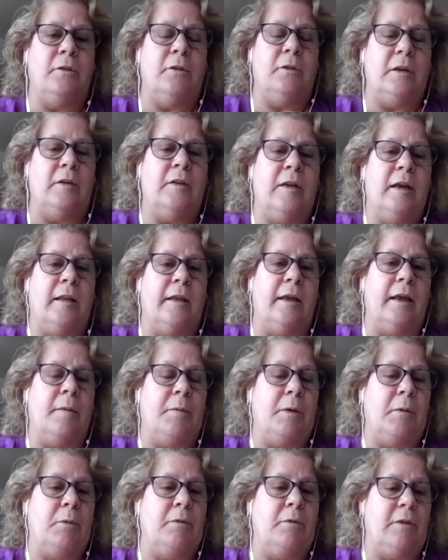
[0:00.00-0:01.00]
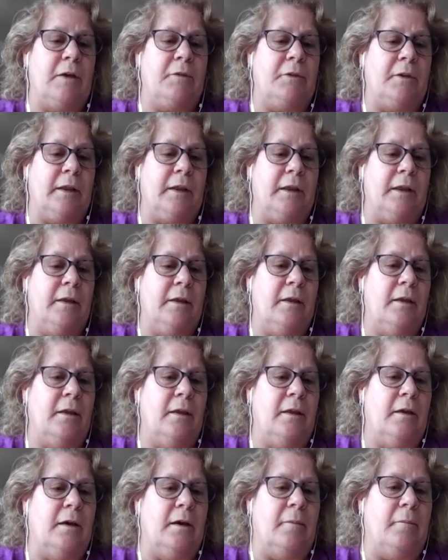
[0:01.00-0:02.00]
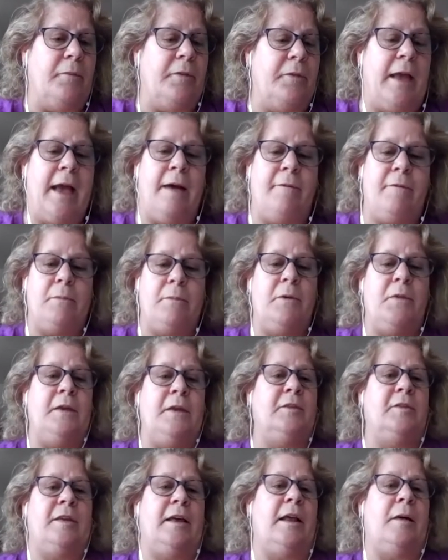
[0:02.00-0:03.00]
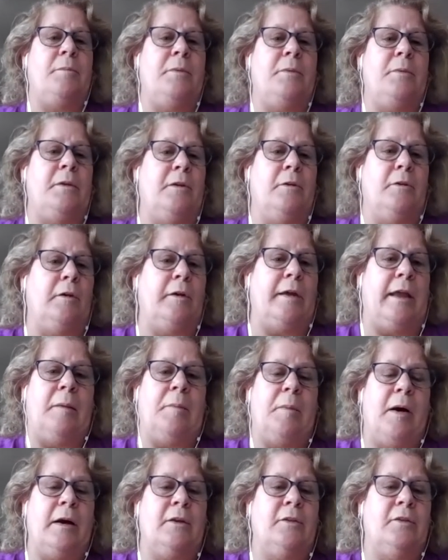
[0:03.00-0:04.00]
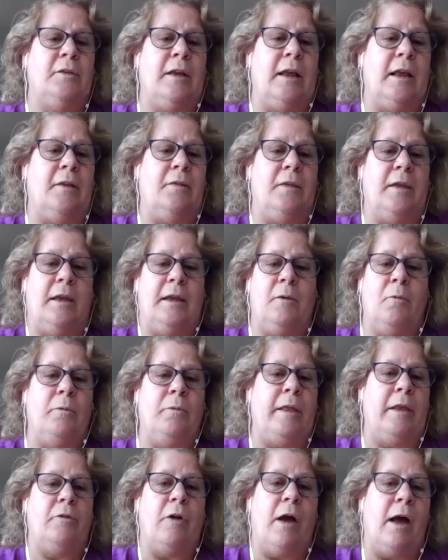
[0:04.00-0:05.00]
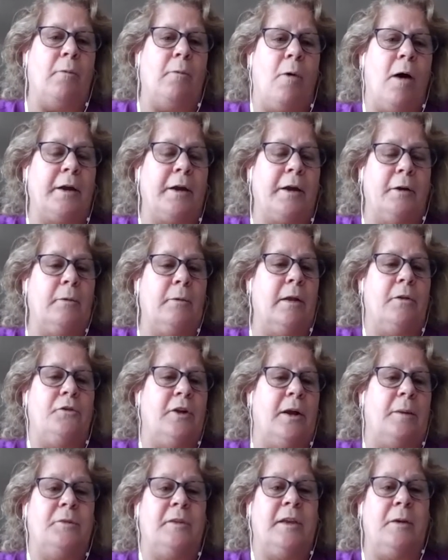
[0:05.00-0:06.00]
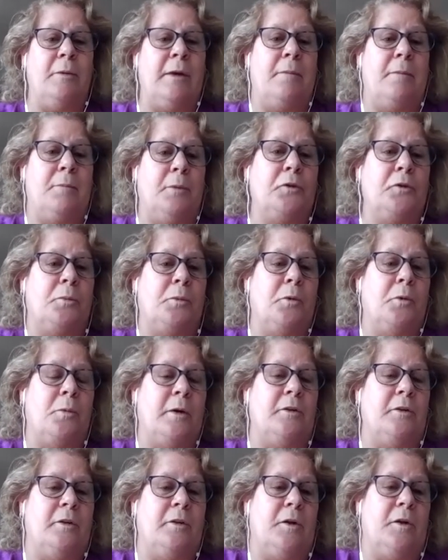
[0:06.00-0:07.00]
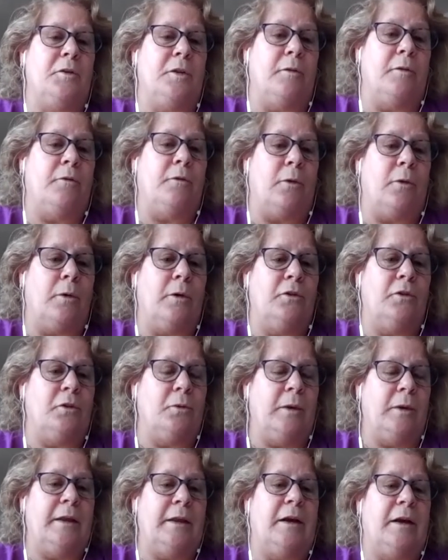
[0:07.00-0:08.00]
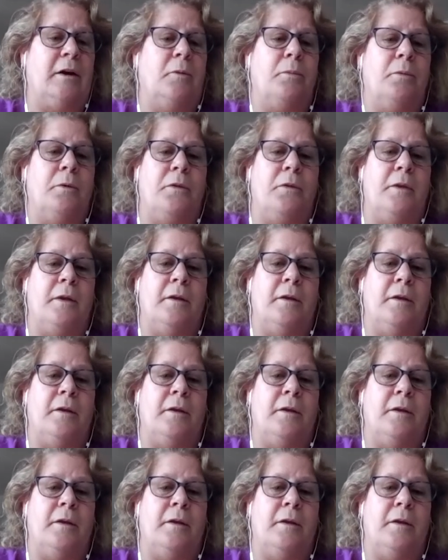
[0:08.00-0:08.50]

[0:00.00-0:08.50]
detailing. I mean, we definitely they have everything set up in their little gang box, and they walk it around the job site. We have multiple ones of those on floors, so we can help with